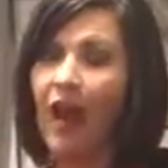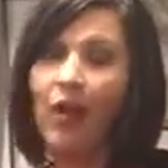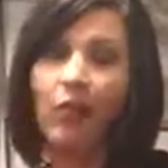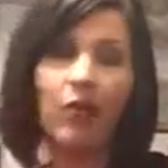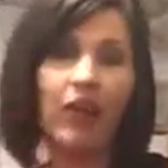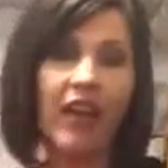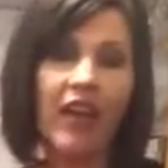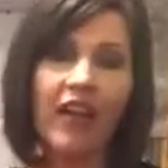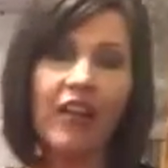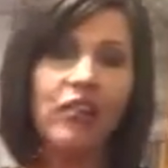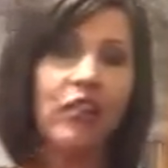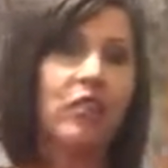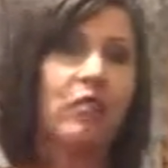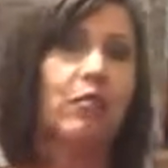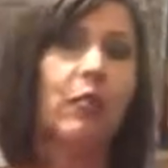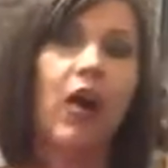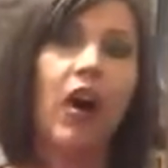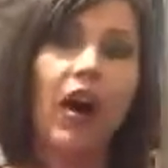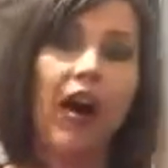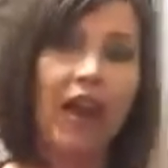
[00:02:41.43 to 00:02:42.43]
I went ahead and
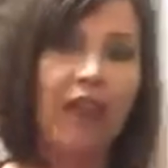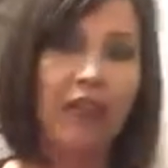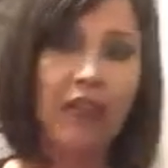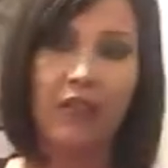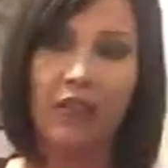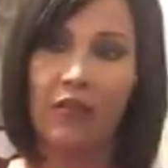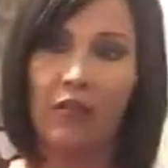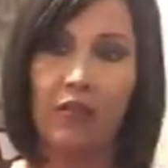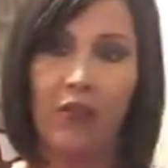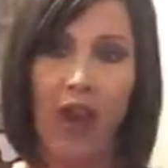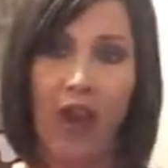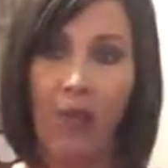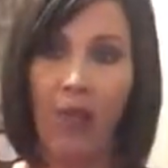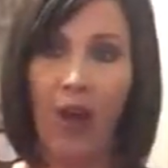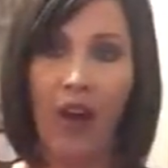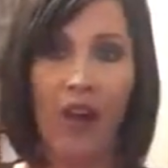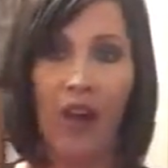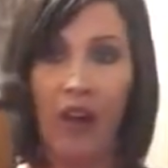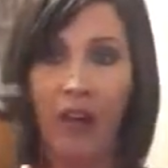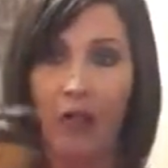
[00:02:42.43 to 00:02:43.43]
just bought
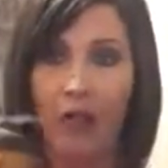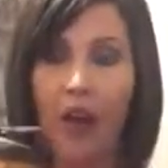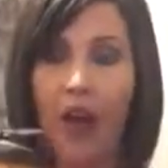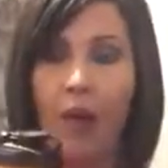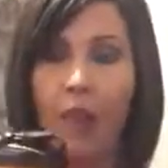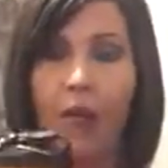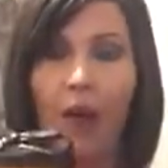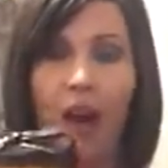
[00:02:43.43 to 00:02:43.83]
new.